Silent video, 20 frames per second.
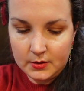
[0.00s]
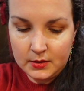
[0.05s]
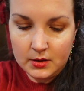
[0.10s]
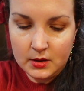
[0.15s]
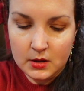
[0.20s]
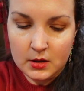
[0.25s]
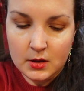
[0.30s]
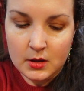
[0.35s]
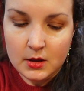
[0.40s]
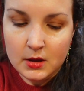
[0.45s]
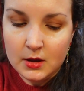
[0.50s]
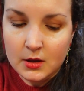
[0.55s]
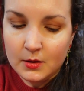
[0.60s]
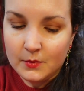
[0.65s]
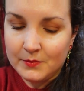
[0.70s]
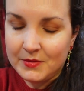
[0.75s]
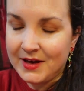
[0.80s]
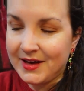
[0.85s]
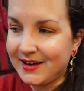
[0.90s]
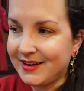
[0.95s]

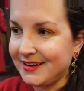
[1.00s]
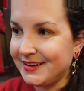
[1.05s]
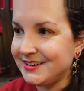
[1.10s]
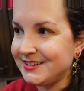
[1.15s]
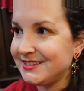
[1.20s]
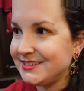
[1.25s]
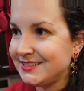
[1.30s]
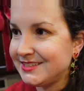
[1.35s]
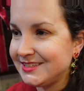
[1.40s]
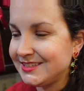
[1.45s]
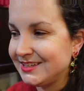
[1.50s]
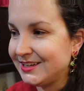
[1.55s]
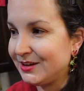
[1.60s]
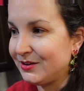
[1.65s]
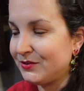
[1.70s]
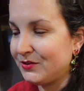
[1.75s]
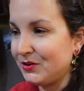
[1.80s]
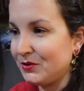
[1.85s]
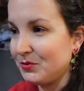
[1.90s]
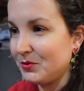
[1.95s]
But
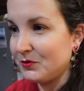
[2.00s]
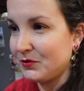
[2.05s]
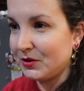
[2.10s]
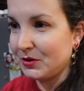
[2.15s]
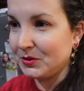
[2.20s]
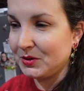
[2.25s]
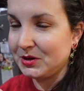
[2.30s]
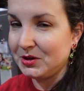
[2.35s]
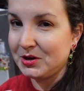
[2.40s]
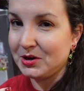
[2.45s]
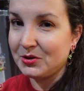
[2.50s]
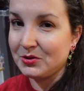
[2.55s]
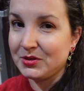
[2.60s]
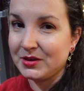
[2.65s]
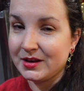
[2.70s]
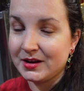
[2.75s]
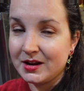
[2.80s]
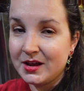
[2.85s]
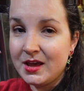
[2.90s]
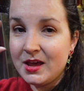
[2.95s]
if you've been following, you know
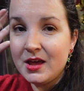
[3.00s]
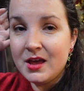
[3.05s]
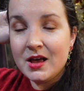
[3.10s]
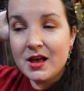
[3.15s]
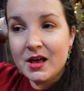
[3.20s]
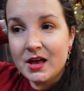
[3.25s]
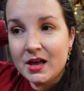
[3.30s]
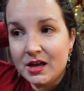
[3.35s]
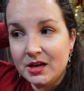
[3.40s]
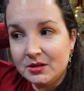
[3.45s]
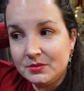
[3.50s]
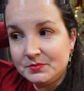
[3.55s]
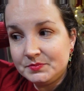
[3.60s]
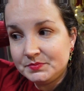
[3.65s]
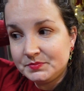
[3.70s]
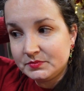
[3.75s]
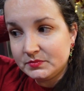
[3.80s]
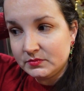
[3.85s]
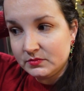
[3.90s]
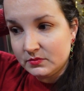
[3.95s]
that
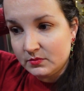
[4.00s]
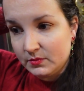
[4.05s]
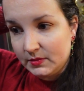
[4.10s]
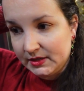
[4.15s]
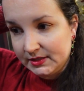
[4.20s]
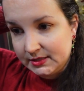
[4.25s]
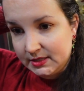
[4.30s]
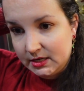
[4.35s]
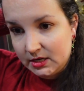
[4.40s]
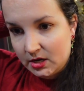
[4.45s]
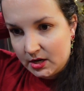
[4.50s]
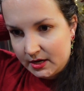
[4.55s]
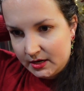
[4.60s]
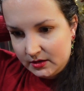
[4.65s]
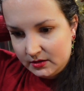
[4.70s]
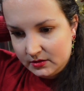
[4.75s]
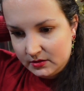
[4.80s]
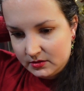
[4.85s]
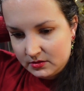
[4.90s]
my city got